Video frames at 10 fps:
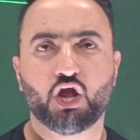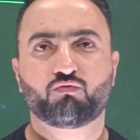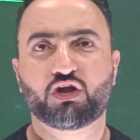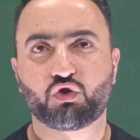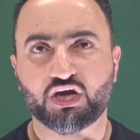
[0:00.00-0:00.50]

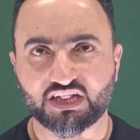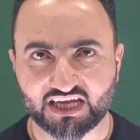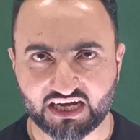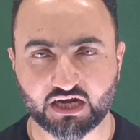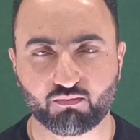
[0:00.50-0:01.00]
When you hit the
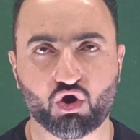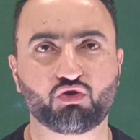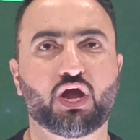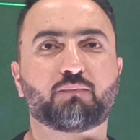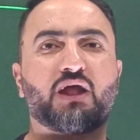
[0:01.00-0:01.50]
cricket ball,
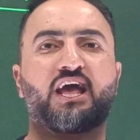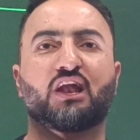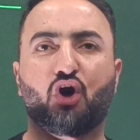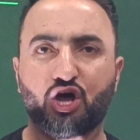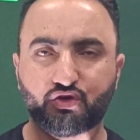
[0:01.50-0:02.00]
you apply a
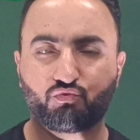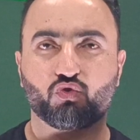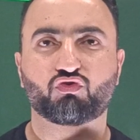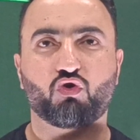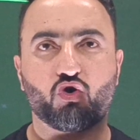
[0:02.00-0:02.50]
large
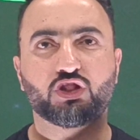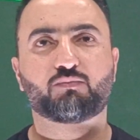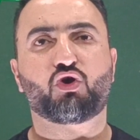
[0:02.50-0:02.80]
force on the